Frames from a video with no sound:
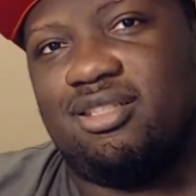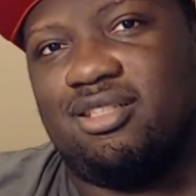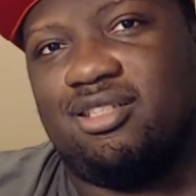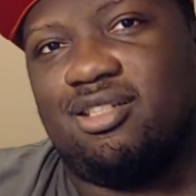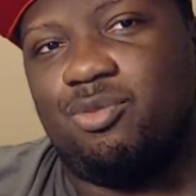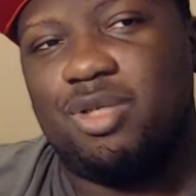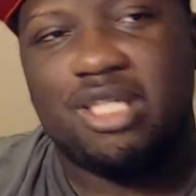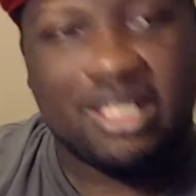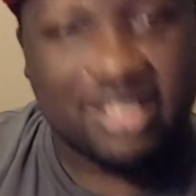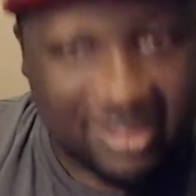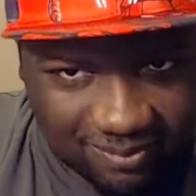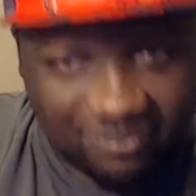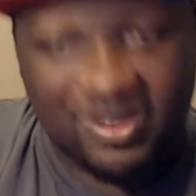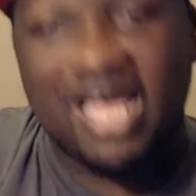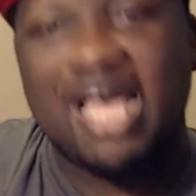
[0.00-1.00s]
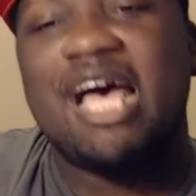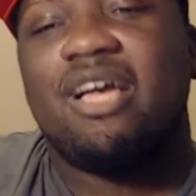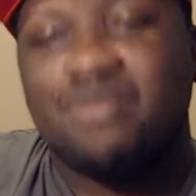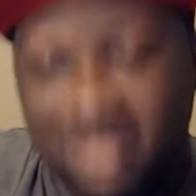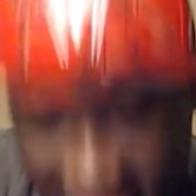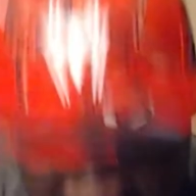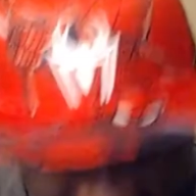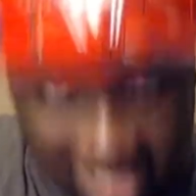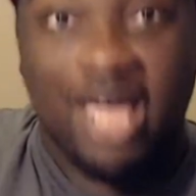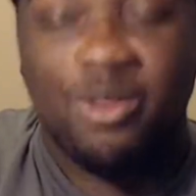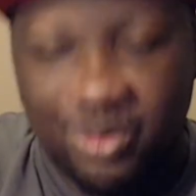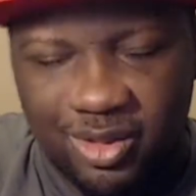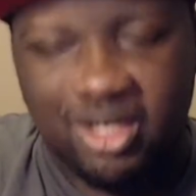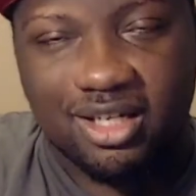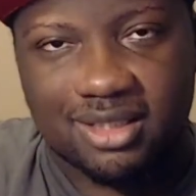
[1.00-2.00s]
we can survive
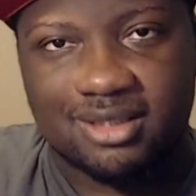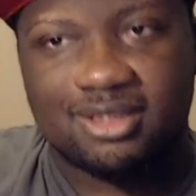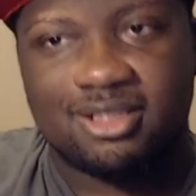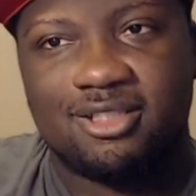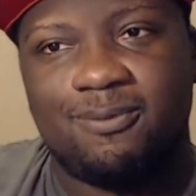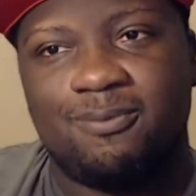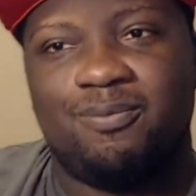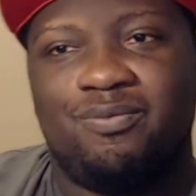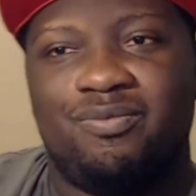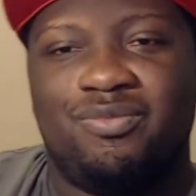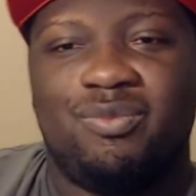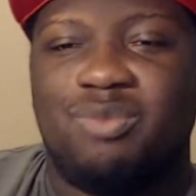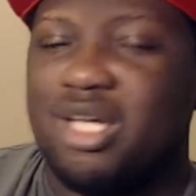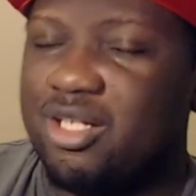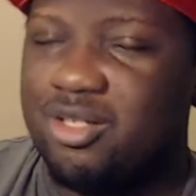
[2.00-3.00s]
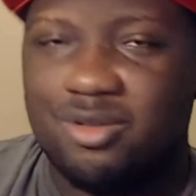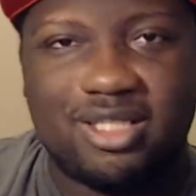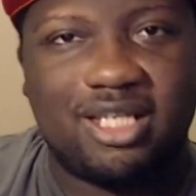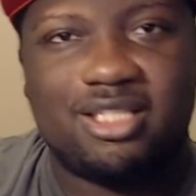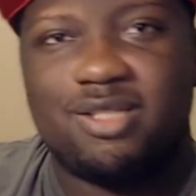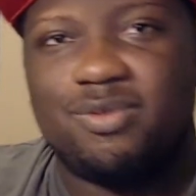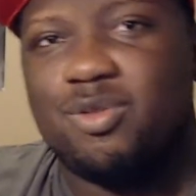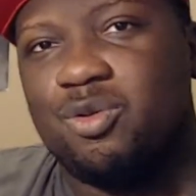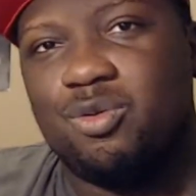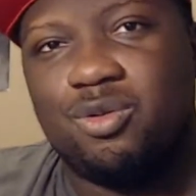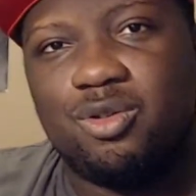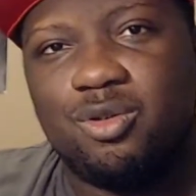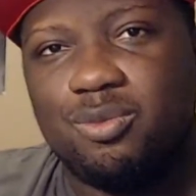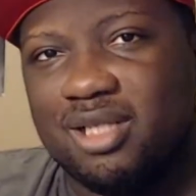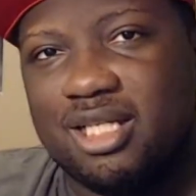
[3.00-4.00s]
together. But I notice how some of
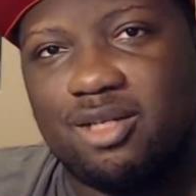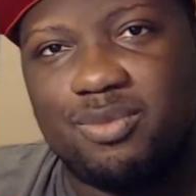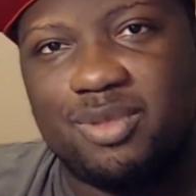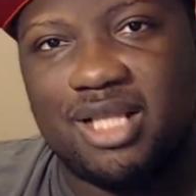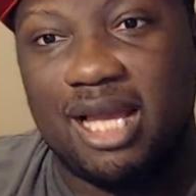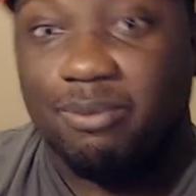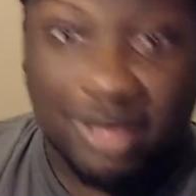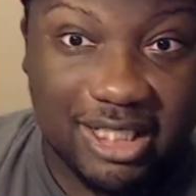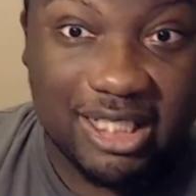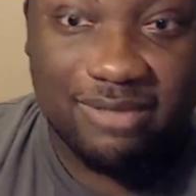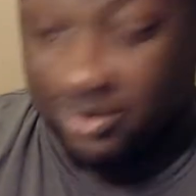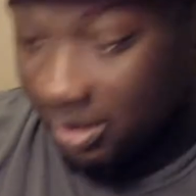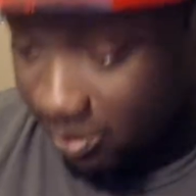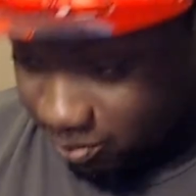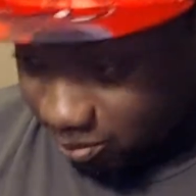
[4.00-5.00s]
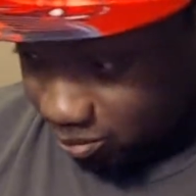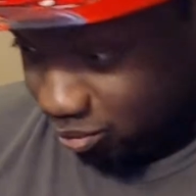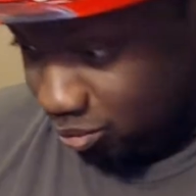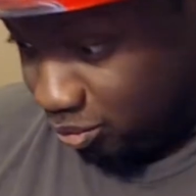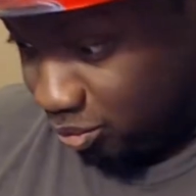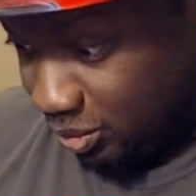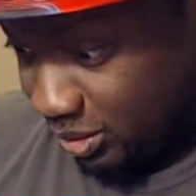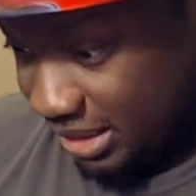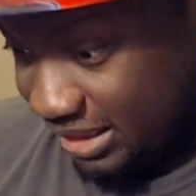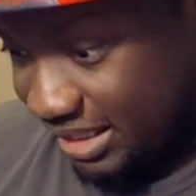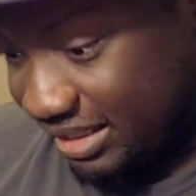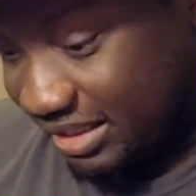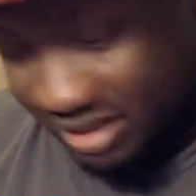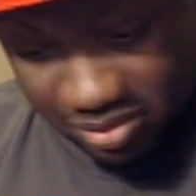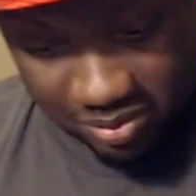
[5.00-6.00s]
you play gonna be like, I'm leaving. Get this.
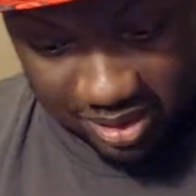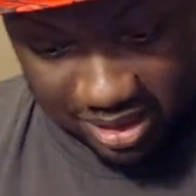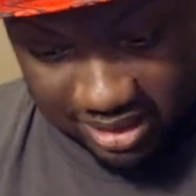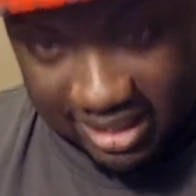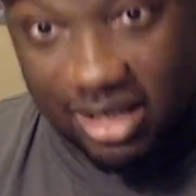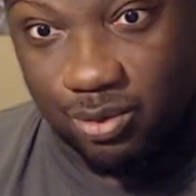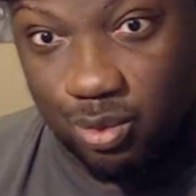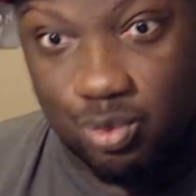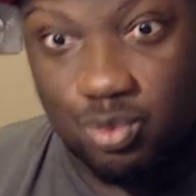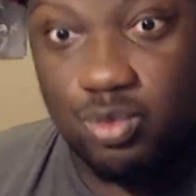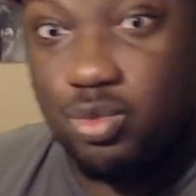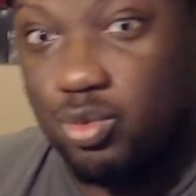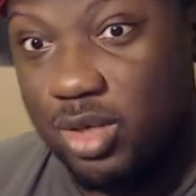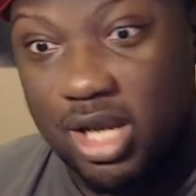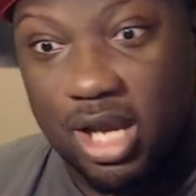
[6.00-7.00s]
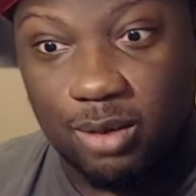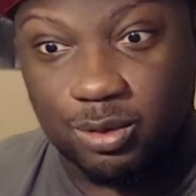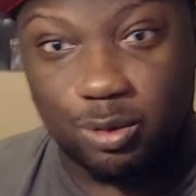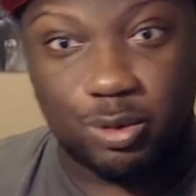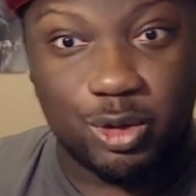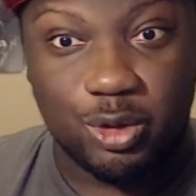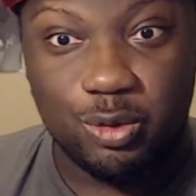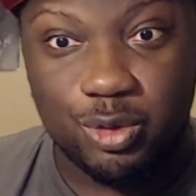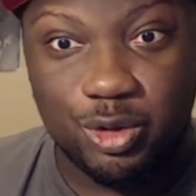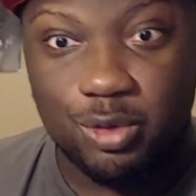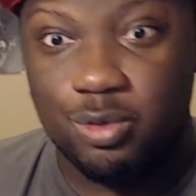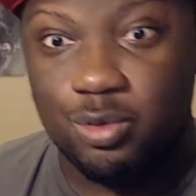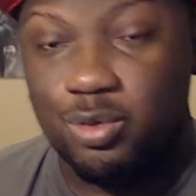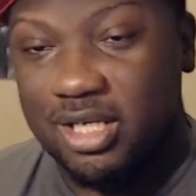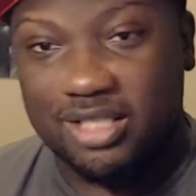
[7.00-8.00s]
I'm just gonna use
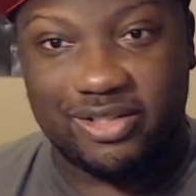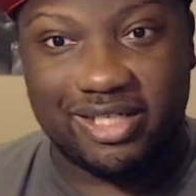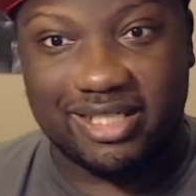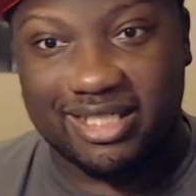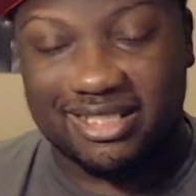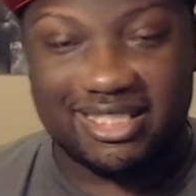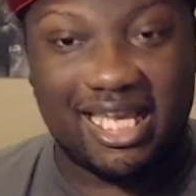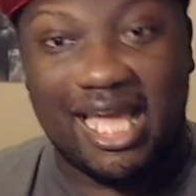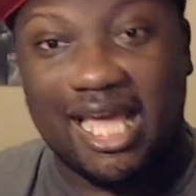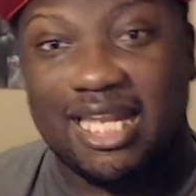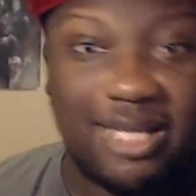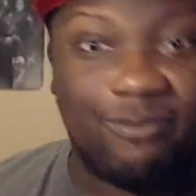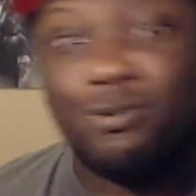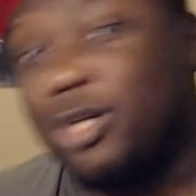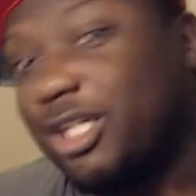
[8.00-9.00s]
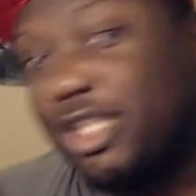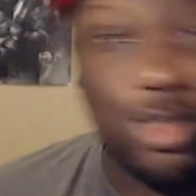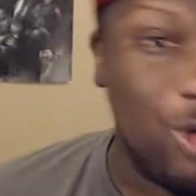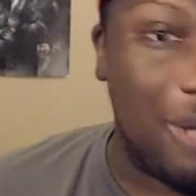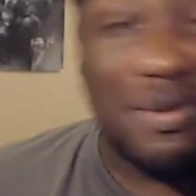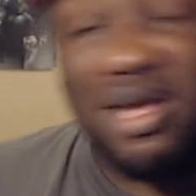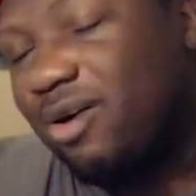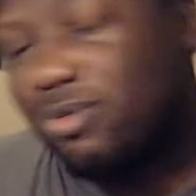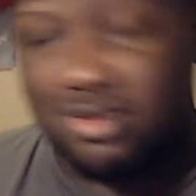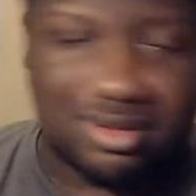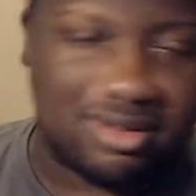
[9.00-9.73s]
you. So I get the guy here. Frick you. I'm out.